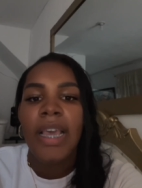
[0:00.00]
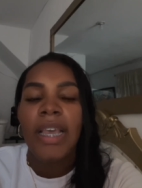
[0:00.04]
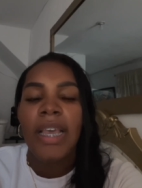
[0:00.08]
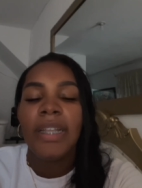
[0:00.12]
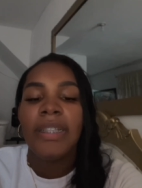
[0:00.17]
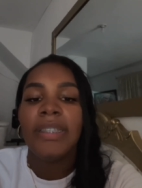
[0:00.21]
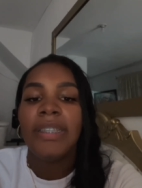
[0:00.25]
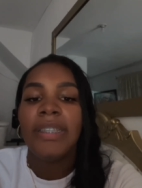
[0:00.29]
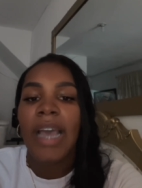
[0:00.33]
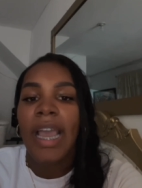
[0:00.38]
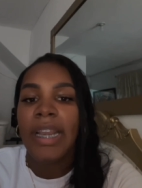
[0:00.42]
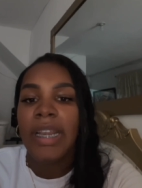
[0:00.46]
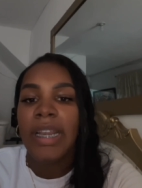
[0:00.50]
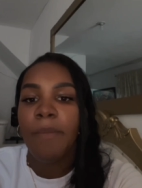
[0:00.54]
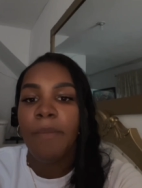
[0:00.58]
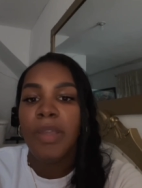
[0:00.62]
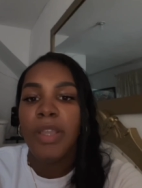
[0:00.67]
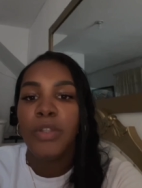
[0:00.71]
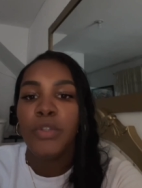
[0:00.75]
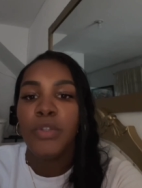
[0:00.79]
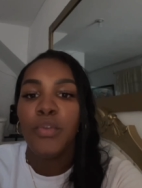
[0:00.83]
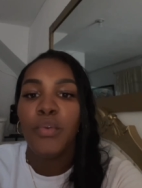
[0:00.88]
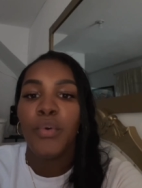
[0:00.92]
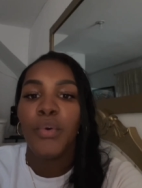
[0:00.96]

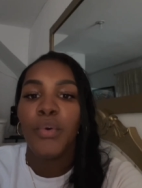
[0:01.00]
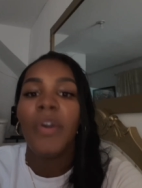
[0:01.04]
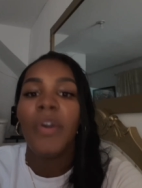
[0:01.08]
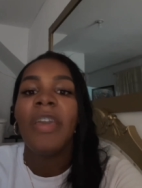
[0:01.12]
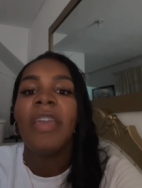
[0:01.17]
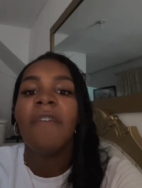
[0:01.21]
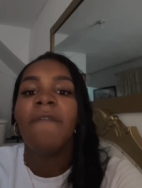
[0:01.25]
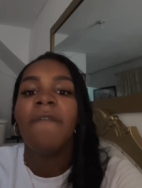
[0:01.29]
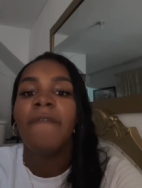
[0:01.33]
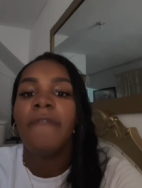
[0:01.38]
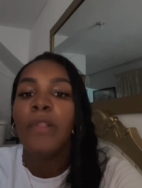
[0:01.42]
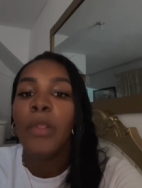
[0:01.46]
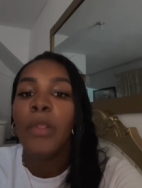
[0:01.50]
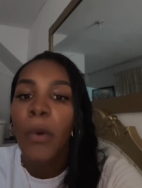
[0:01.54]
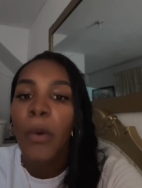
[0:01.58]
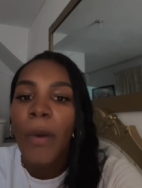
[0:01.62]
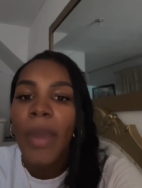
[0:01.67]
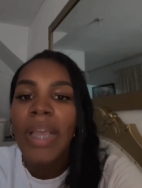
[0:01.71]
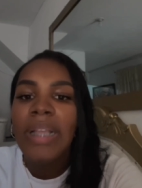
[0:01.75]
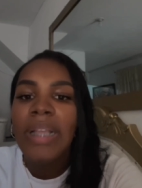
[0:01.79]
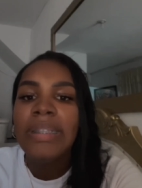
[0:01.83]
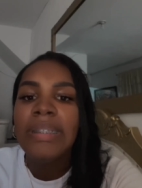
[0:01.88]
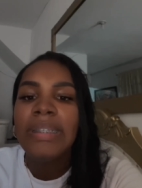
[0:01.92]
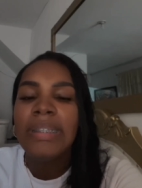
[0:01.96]
dynamic to
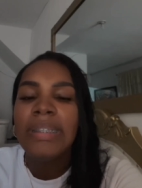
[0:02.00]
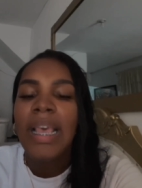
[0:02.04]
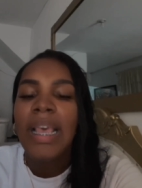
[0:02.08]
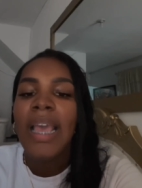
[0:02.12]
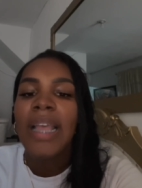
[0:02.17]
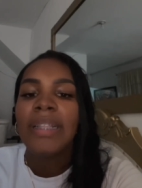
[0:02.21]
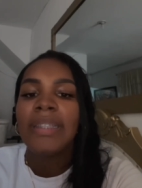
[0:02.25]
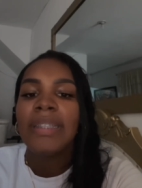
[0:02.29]
influence